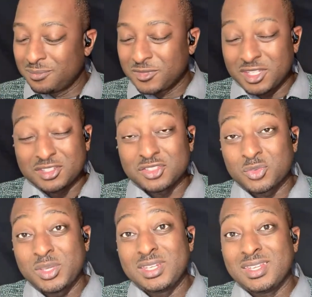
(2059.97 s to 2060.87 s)
It's a
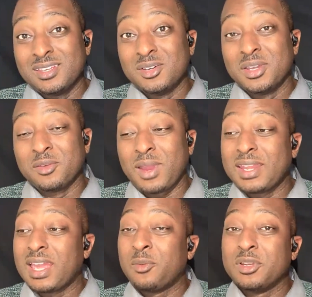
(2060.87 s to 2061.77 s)
sweet deal, and right
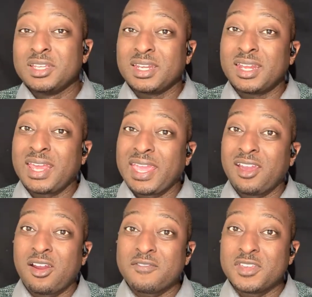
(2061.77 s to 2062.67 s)
now we're looking at an
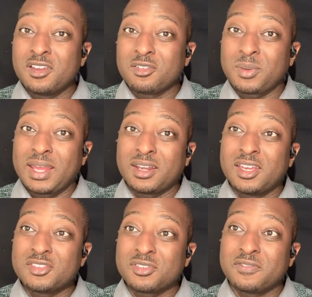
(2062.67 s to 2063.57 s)
ARV of around
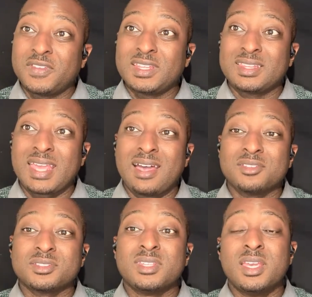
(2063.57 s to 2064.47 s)
150,000.